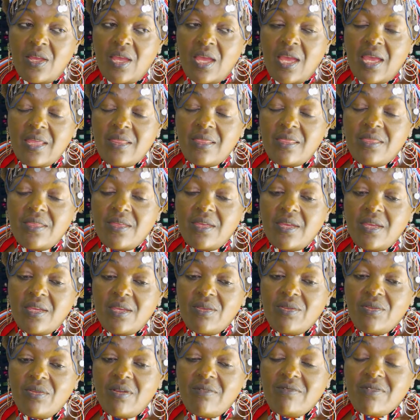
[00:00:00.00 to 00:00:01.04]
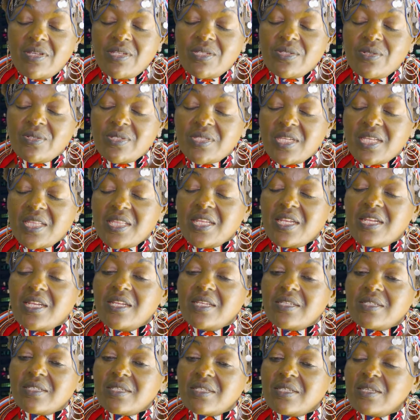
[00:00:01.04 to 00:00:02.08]
I think you have exhausted the
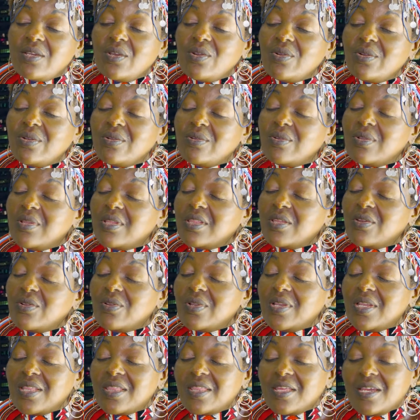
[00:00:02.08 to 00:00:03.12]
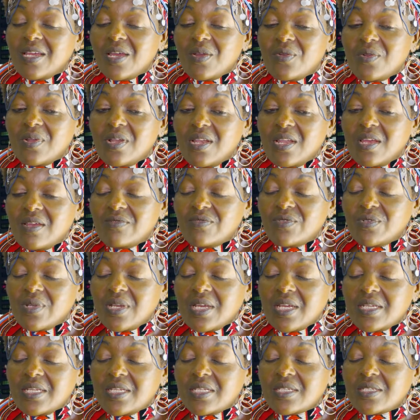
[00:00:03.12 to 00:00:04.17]
list. The only thing I would love to
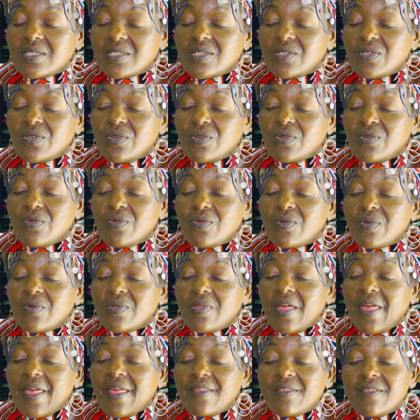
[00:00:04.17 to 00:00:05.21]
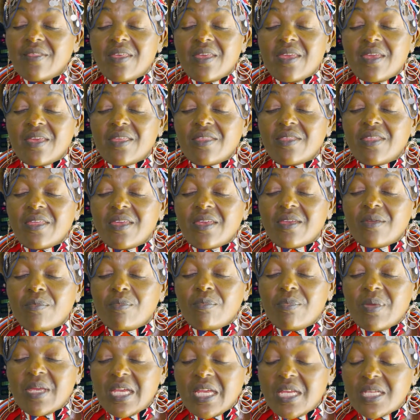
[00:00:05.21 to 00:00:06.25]
add is, the
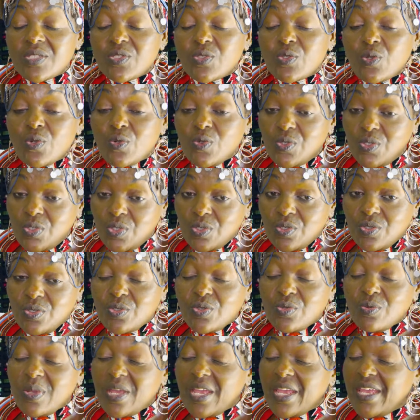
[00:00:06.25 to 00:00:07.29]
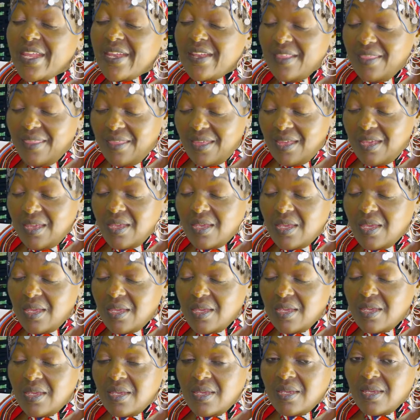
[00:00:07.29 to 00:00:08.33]
biggest solution to anything
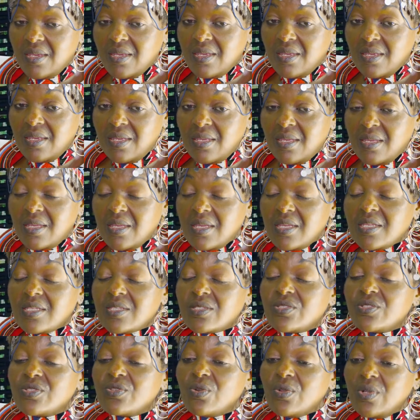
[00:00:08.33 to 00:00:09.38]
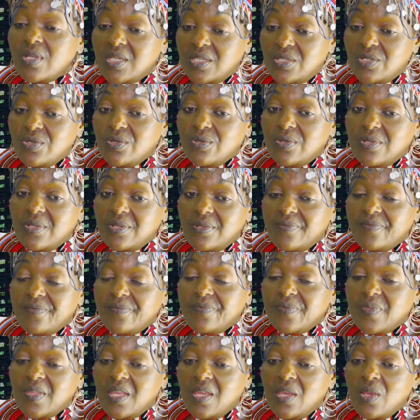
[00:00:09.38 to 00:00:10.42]
is solitude.
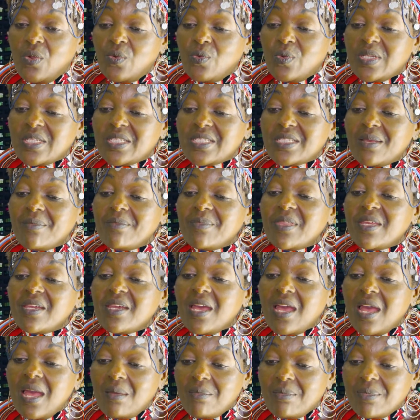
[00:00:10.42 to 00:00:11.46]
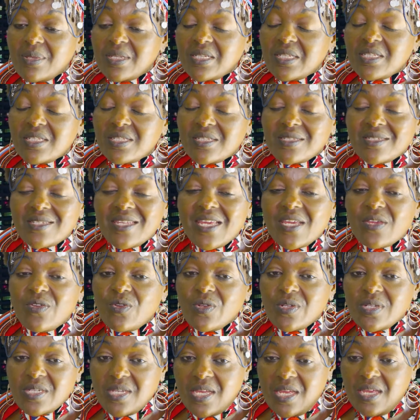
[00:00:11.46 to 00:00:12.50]
When something happens, take
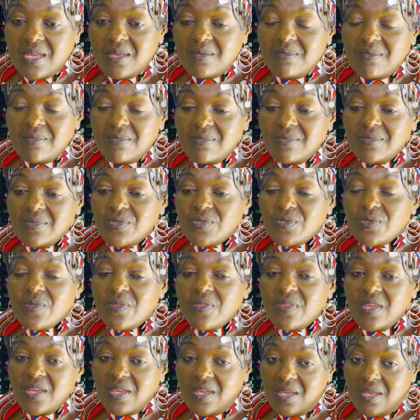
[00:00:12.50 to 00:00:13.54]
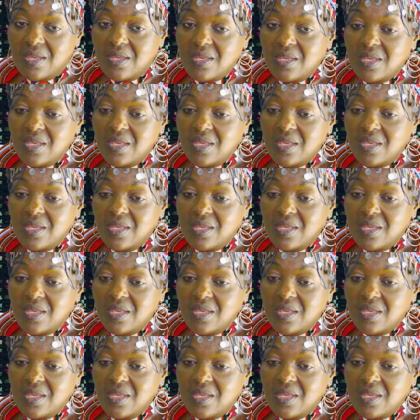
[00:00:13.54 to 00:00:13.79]
your time to think,